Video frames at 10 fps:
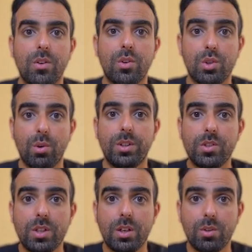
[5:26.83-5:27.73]
So here's
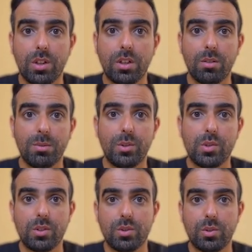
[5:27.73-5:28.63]
the code that I'll be
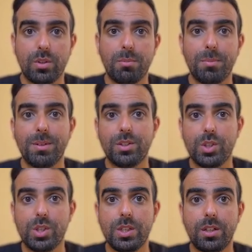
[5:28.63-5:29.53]
using to implement
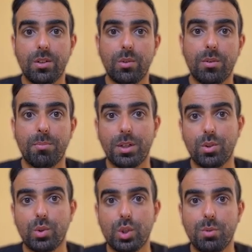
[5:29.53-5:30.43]
GCN on
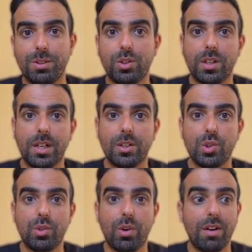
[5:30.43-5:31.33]
pytorch-geometric and
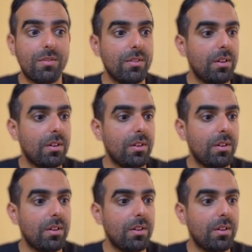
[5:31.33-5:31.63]
Jraph.